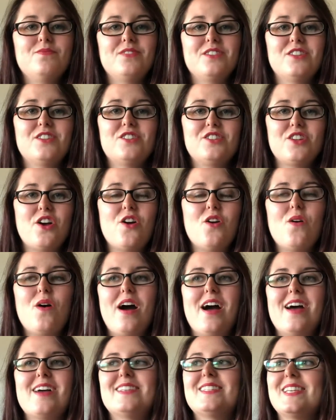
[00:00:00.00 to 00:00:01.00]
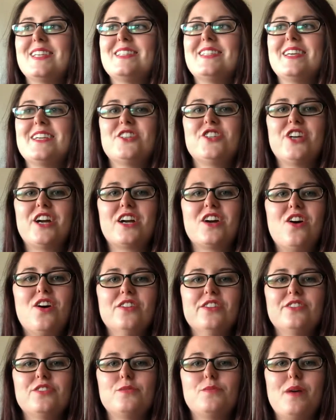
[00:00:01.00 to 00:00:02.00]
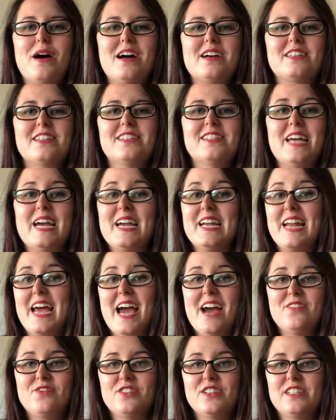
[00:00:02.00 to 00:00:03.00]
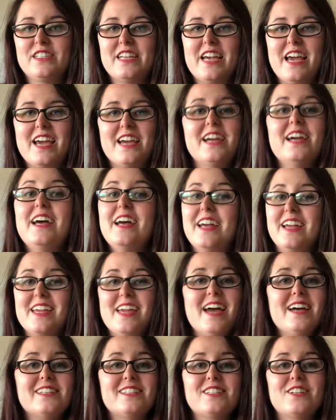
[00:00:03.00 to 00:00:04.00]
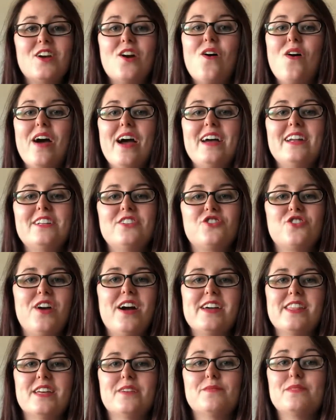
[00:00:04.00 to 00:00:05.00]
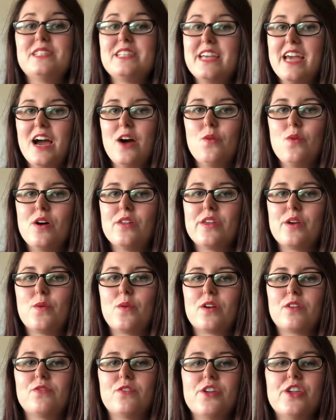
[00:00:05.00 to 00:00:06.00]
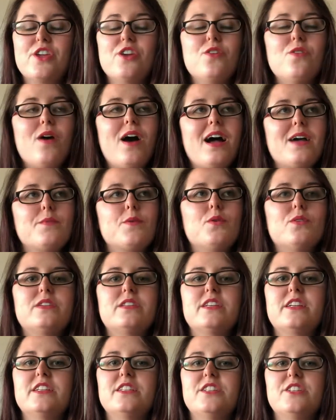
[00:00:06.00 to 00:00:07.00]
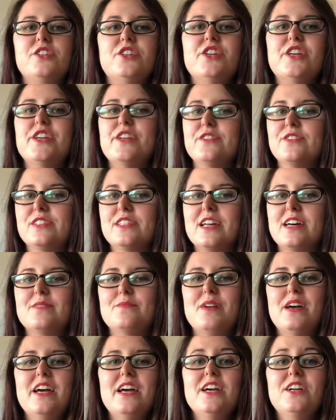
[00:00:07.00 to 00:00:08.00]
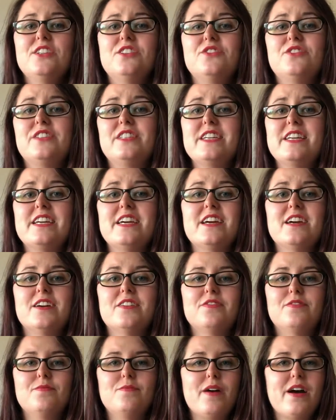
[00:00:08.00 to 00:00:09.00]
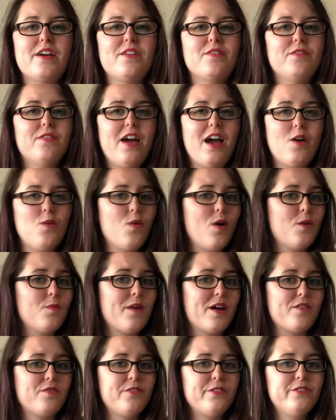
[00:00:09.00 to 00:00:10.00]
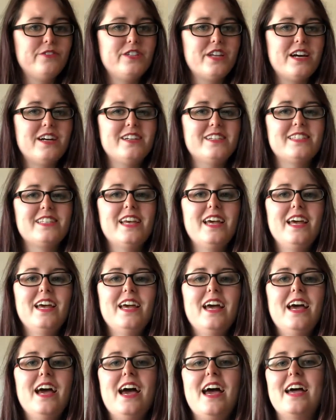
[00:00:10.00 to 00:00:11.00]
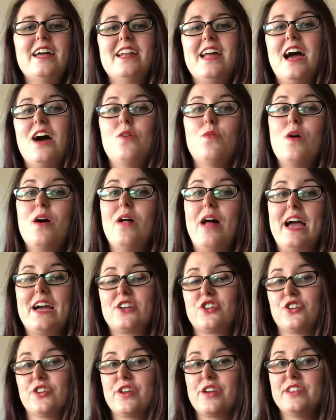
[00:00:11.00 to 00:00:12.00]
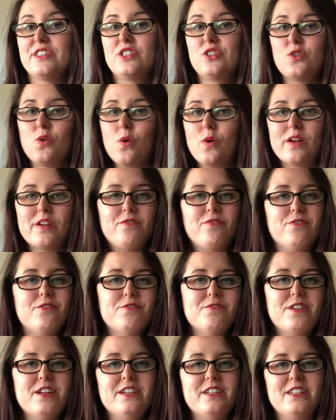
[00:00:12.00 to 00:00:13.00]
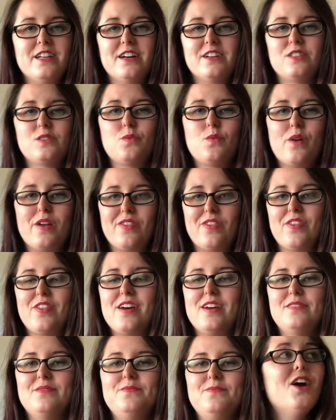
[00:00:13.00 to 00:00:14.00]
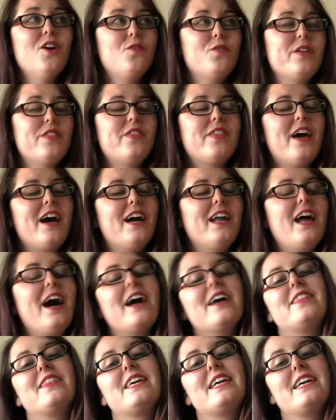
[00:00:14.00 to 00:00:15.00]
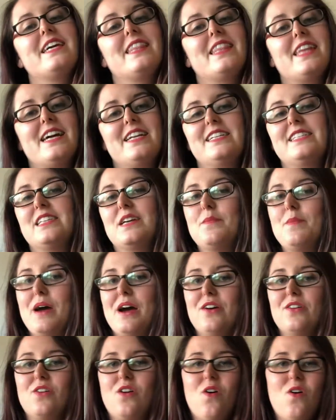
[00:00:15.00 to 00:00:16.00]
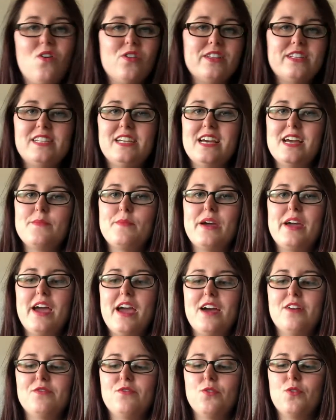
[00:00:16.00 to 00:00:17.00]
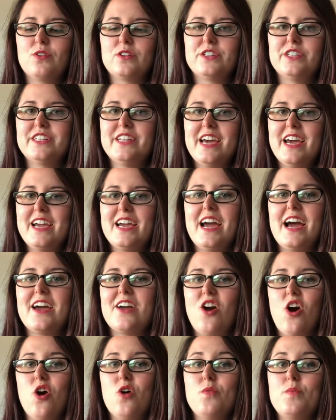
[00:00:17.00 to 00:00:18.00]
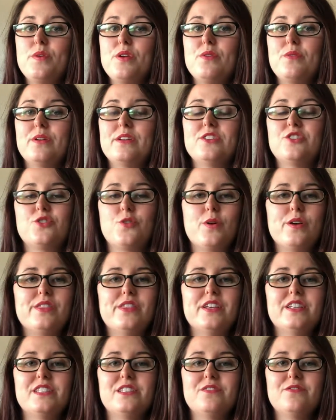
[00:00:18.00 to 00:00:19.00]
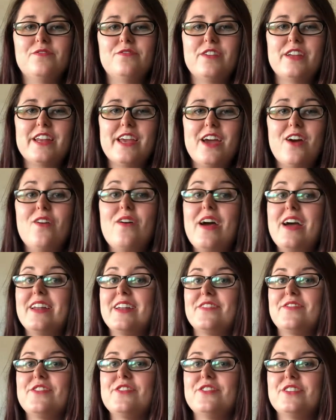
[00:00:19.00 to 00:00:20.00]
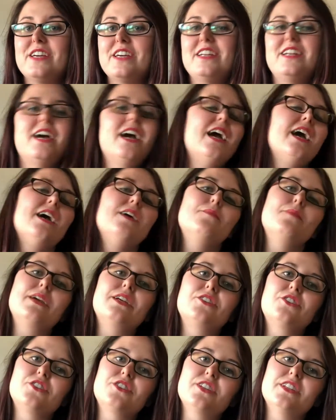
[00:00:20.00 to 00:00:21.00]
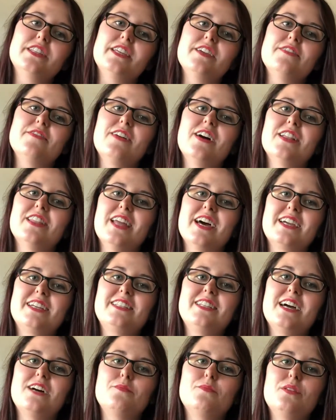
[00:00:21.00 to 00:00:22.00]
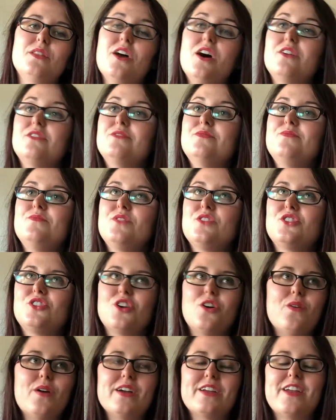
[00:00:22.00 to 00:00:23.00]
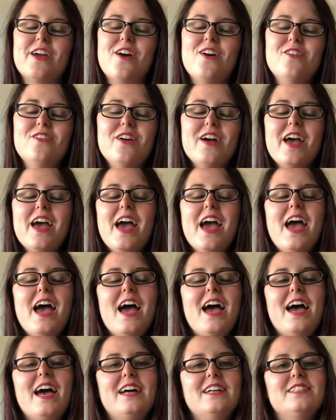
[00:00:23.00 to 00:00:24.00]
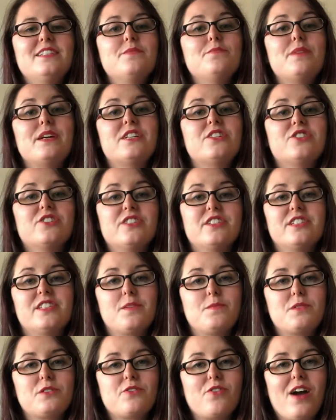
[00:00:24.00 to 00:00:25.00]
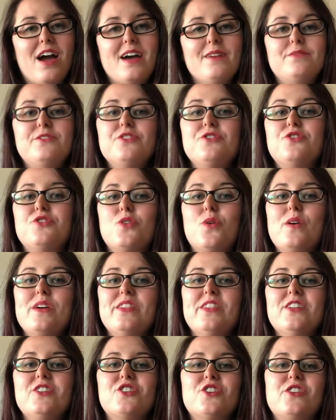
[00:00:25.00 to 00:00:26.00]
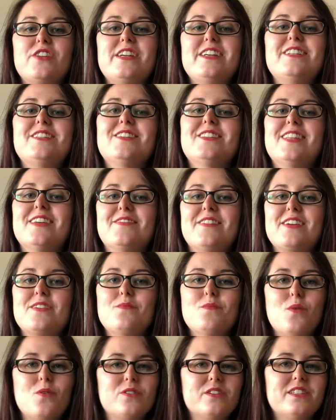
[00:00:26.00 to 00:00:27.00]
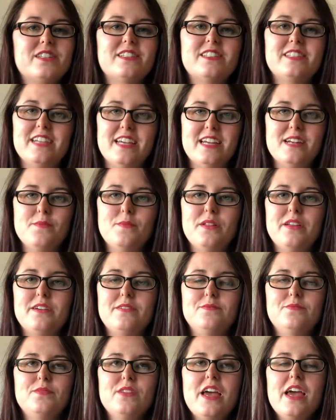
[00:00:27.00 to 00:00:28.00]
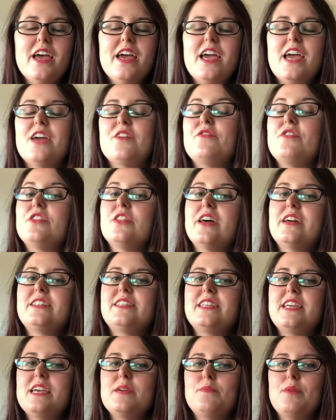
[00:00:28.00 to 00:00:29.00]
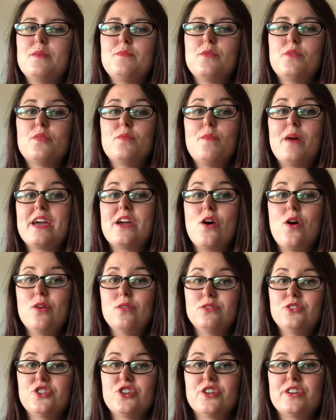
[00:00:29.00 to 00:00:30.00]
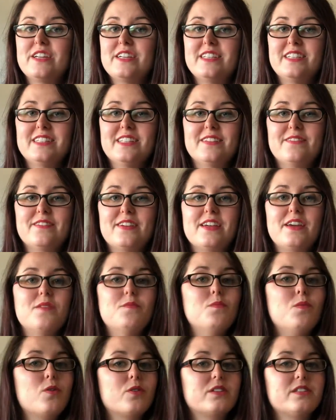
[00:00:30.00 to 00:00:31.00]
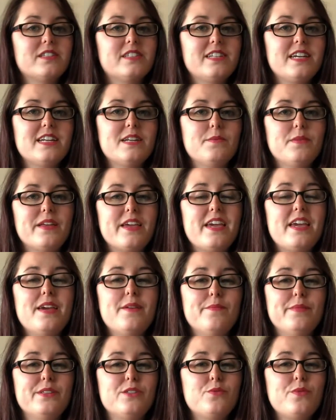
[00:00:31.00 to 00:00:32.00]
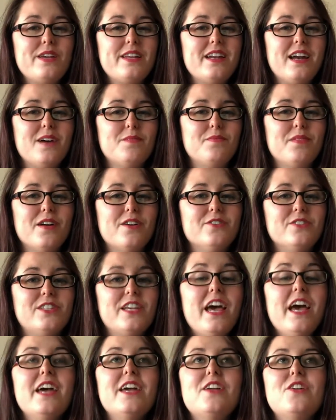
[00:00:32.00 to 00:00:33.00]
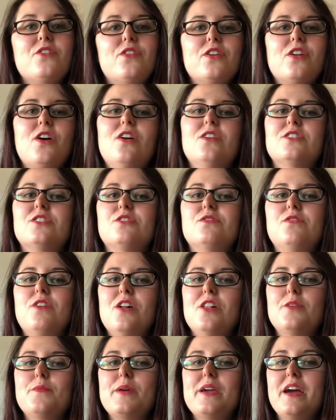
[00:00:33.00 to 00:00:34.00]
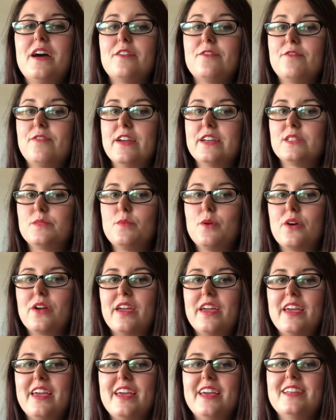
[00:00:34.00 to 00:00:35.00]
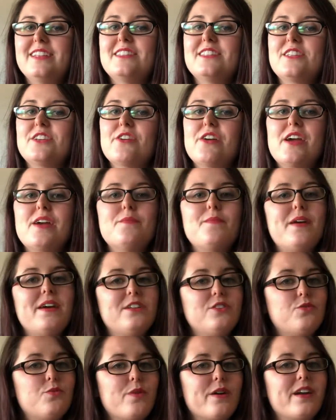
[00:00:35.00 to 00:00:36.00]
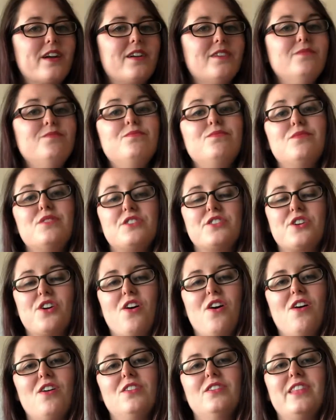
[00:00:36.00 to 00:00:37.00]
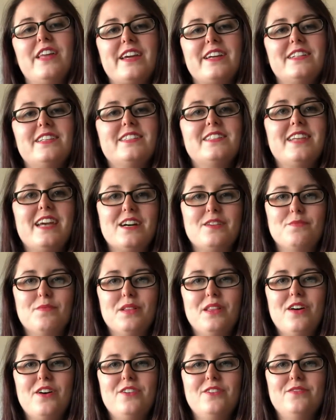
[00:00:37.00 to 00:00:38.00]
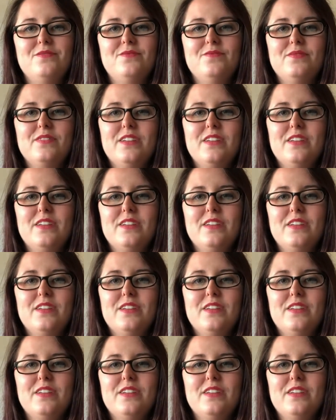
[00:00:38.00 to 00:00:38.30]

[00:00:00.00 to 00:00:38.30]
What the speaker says: So since they check all those boxes, I'd have to say, yes, go ahead and try them. See how well they work for you. I'm going to continue to use them to see if how well my food does and how well actually storing food does with them. With that, I think that is about all the time I have for today. I hope you enjoyed this video, and if you did, make sure to leave a like down below so I know, and make sure to subscribe to join the journey to living more sustainably. If you'd like to keep up with my own journey to living more sustainably in between uploads, you can also follow me on Facebook, Instagram, and Twitter, which are all linked down below.